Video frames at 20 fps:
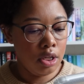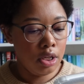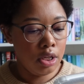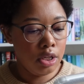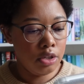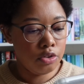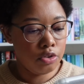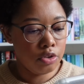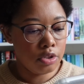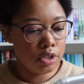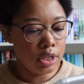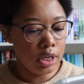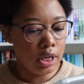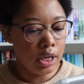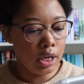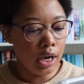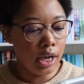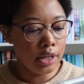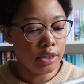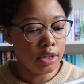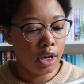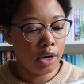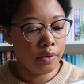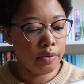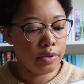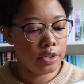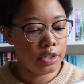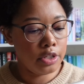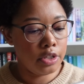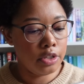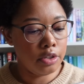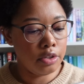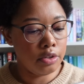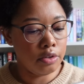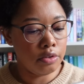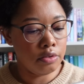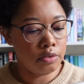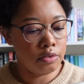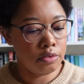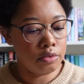Interesting. I thought it would
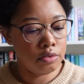do